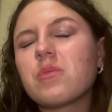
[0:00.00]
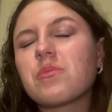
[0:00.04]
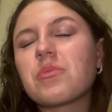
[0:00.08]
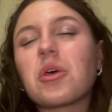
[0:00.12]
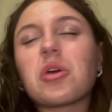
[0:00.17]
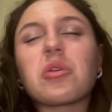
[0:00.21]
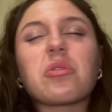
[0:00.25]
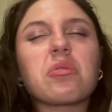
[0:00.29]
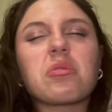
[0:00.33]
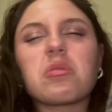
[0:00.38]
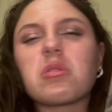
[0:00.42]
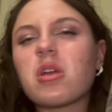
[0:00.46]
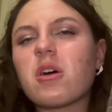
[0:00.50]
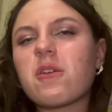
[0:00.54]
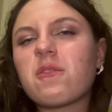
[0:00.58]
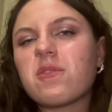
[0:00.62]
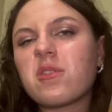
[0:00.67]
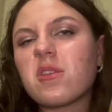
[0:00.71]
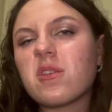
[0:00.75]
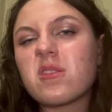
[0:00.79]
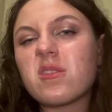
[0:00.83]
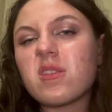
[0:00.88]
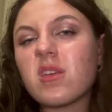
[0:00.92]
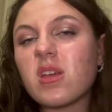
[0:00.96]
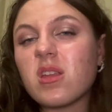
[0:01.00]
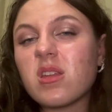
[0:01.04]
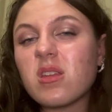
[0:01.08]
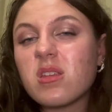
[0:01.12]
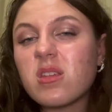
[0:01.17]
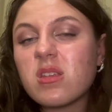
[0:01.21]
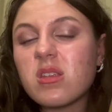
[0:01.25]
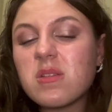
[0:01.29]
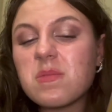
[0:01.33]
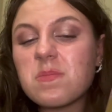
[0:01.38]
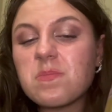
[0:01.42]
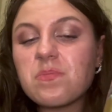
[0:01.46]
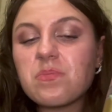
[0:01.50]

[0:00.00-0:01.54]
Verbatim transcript: I don't love the scent.